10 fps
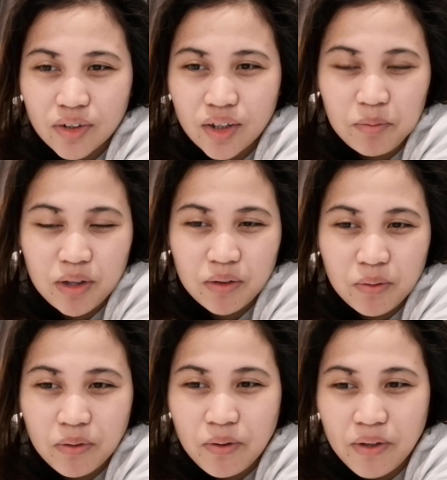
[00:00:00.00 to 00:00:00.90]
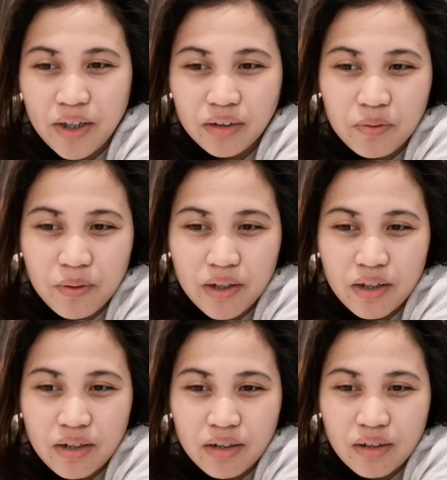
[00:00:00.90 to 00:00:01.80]
Sabi niya, don't go
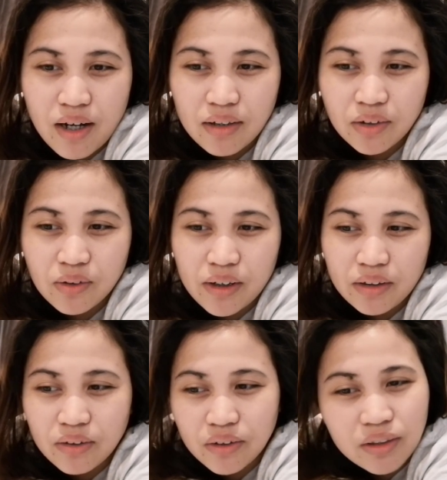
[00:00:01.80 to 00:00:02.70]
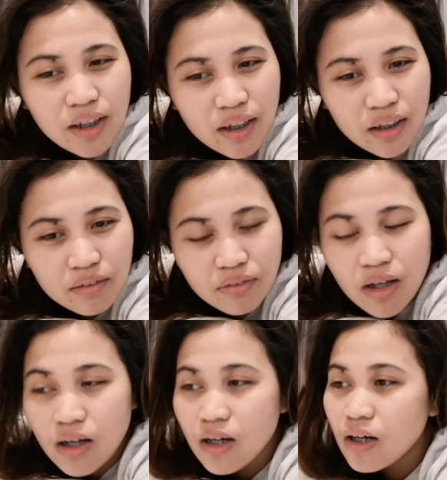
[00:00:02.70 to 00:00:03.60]
anywhere, isolate yourself,
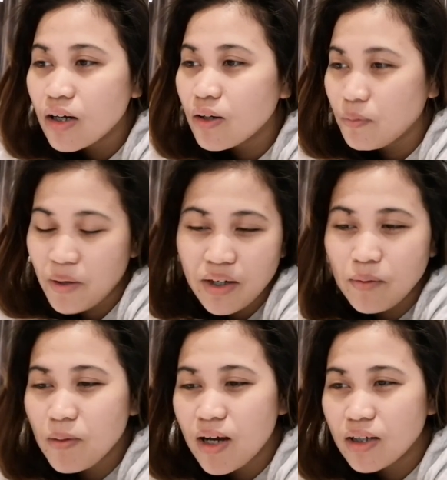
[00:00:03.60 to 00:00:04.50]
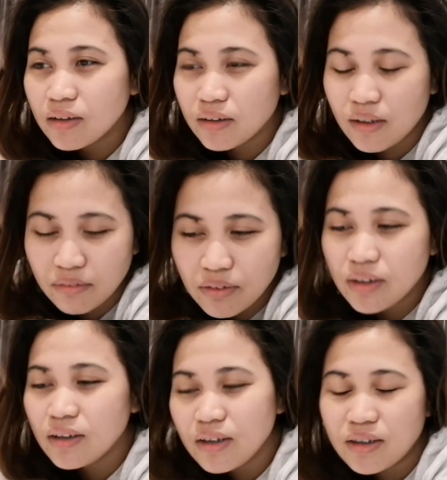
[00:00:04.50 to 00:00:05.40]
wear a mask and
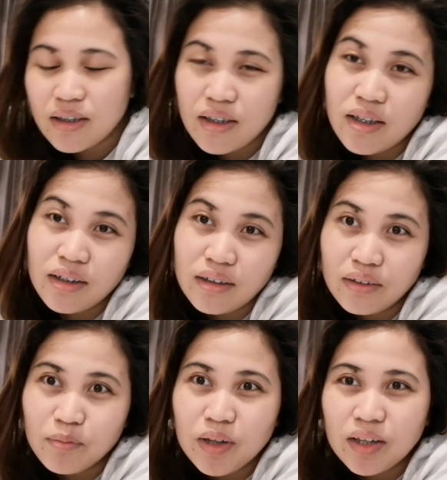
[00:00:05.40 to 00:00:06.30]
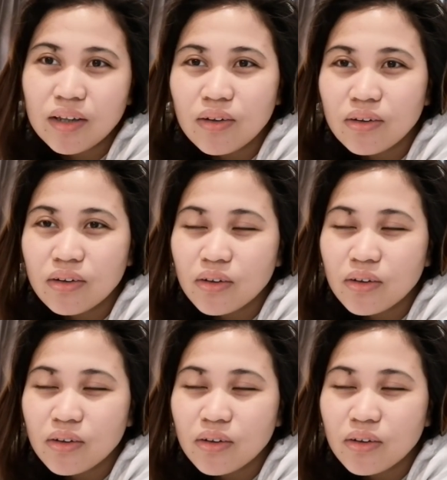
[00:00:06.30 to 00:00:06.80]
everything. Ayan, mga ganun.